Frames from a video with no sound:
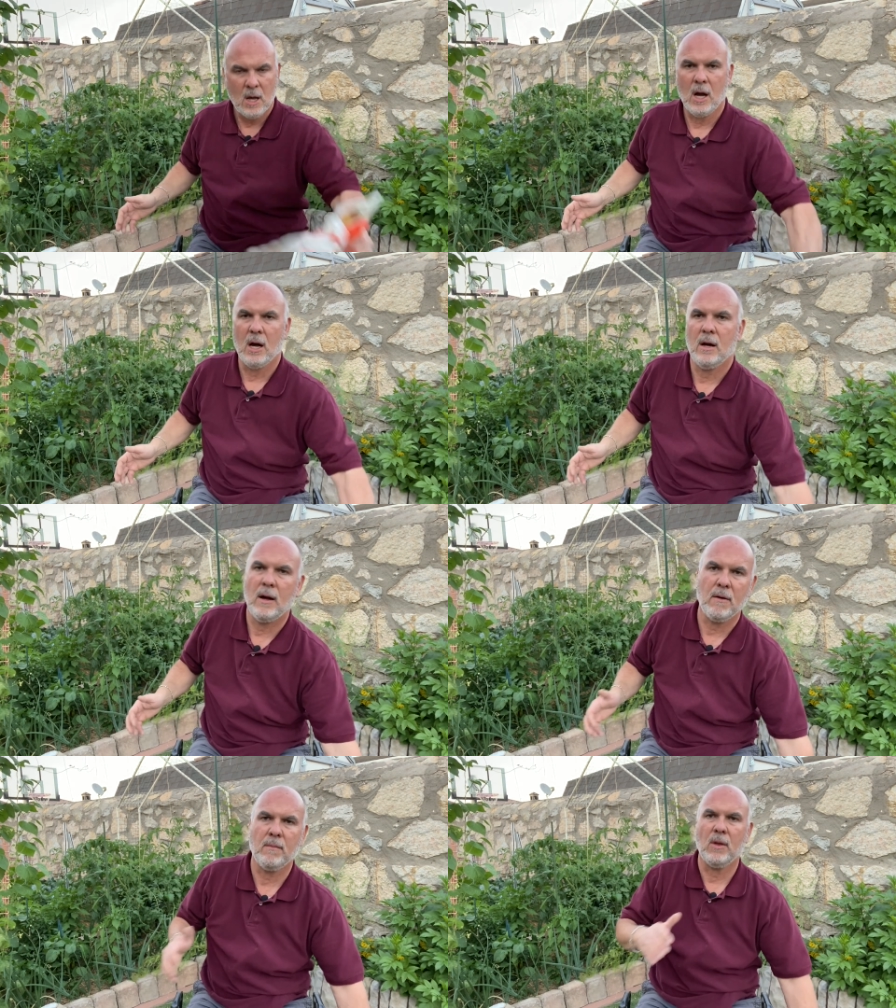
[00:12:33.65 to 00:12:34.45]

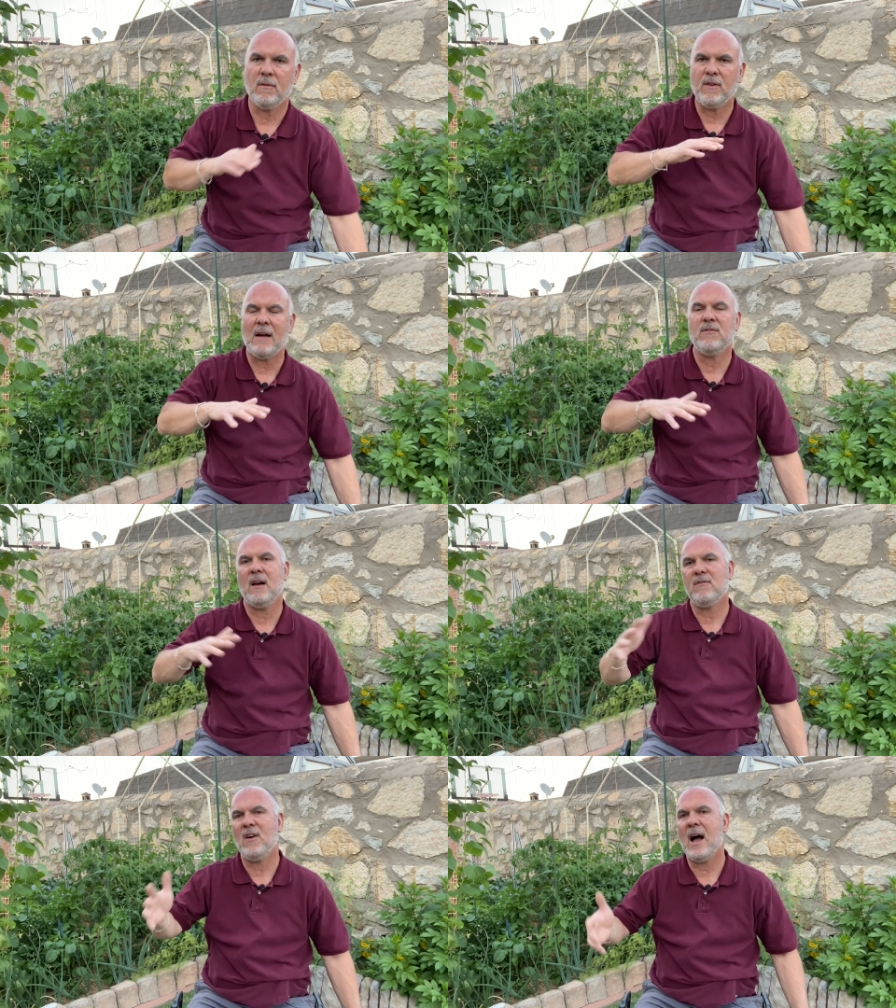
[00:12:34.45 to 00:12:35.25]
uh, a, a
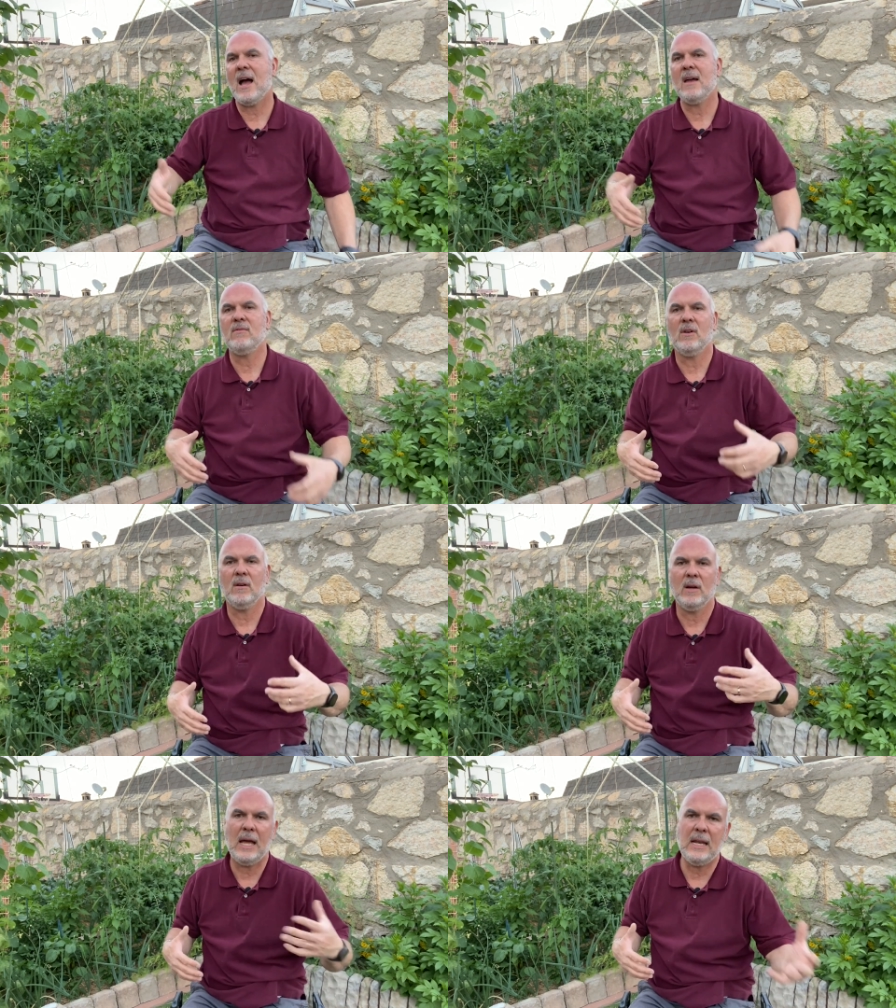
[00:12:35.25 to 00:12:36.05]
555,
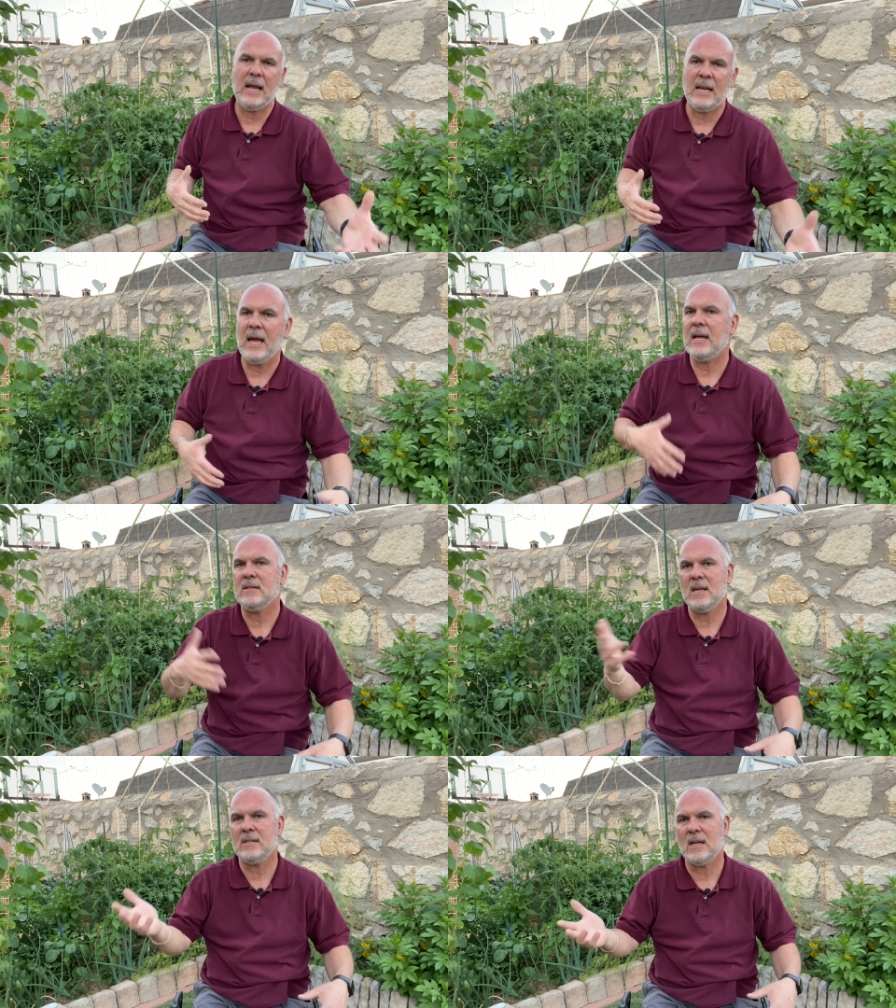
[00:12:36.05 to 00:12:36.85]
a 888,
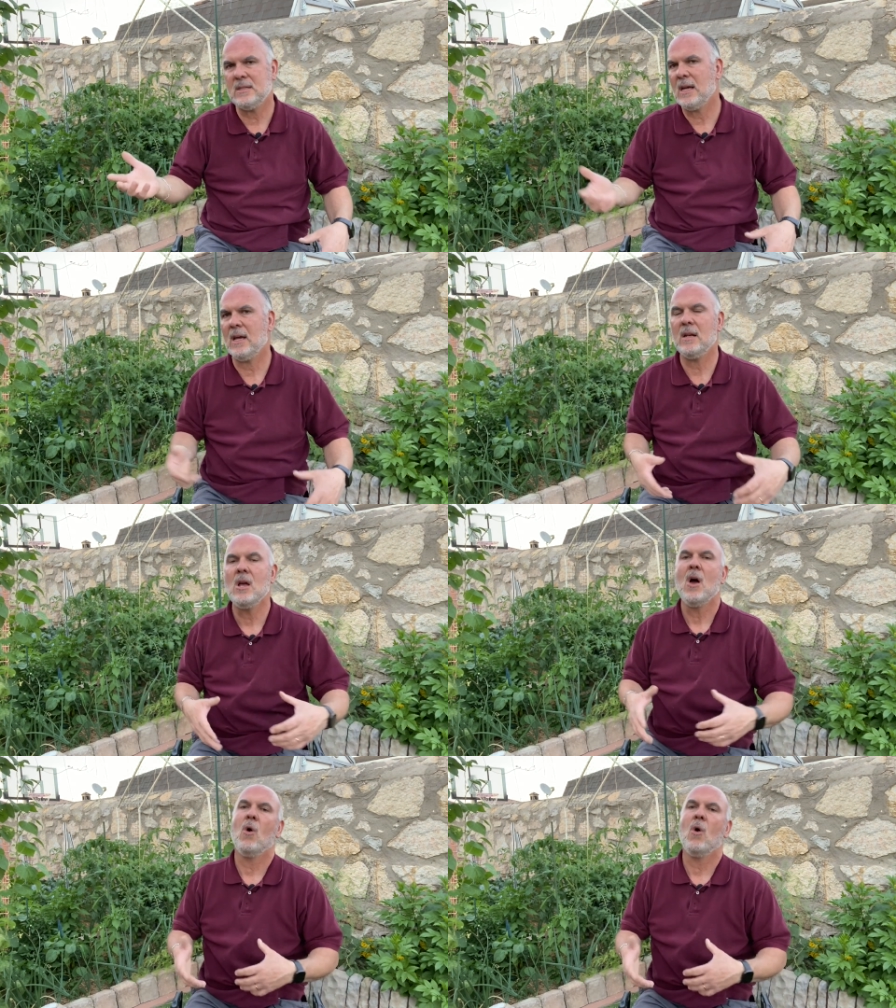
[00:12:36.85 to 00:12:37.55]
101010,